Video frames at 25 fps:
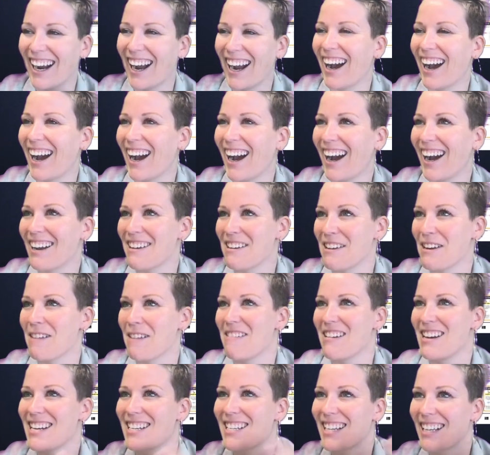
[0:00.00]

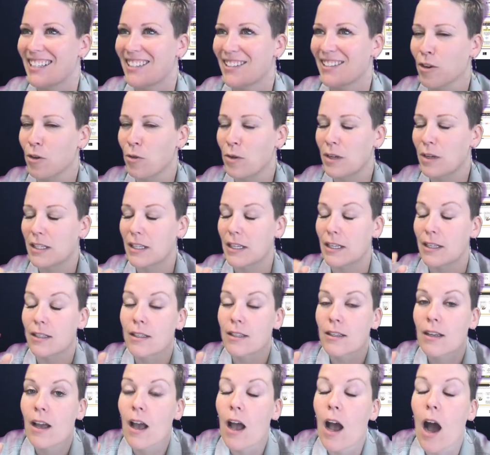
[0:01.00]
any tests or
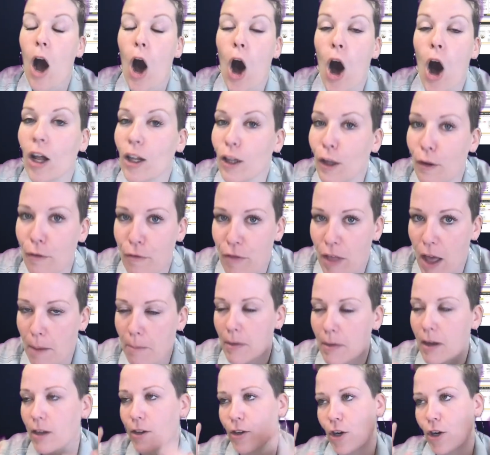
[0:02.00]
quizzes, all of them.